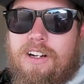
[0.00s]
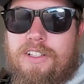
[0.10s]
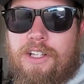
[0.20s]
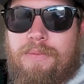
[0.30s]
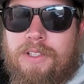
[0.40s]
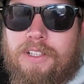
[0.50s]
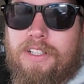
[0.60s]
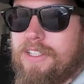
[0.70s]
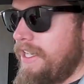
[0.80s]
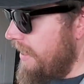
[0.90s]
get the long
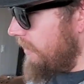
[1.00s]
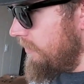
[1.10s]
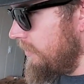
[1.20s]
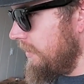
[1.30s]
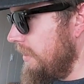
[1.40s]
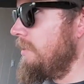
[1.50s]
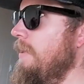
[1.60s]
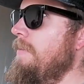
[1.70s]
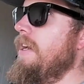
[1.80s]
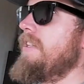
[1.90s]
tube Kooks. Now,
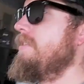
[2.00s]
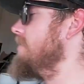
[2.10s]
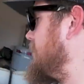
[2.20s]
you may be